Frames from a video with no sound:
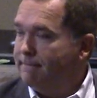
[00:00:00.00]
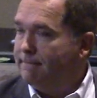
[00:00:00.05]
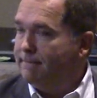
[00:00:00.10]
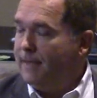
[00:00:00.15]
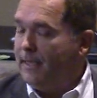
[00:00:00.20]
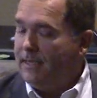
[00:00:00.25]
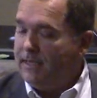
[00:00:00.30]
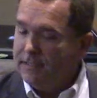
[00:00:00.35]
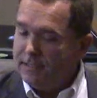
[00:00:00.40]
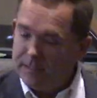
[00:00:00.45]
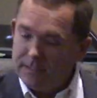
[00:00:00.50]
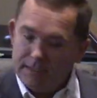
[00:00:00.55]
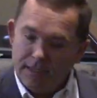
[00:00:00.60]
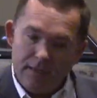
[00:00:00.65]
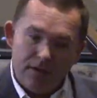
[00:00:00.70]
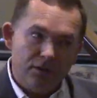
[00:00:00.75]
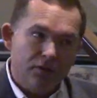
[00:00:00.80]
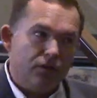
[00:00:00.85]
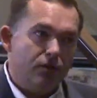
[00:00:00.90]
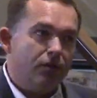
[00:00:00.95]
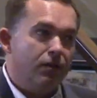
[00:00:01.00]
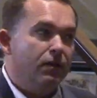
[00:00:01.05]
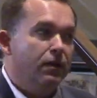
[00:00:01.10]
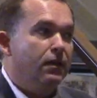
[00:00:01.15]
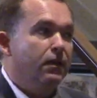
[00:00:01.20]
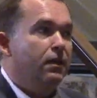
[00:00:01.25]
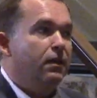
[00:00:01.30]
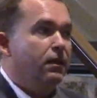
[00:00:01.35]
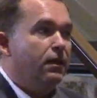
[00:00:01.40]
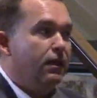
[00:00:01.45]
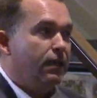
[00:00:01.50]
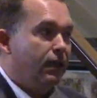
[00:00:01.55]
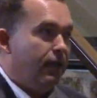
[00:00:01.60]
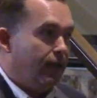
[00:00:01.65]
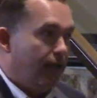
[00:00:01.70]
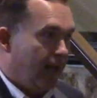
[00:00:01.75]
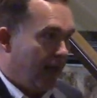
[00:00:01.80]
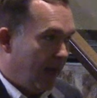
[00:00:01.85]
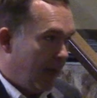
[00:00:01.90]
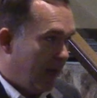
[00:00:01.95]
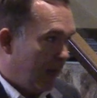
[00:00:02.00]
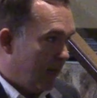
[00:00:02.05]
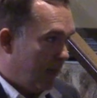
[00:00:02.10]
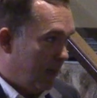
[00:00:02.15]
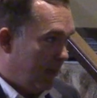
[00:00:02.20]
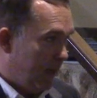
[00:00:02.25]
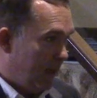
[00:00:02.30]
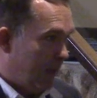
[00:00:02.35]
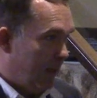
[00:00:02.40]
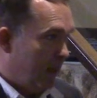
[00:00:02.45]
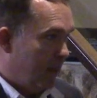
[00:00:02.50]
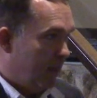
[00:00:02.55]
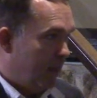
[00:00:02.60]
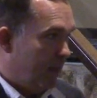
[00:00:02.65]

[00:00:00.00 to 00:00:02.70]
He's still in agony.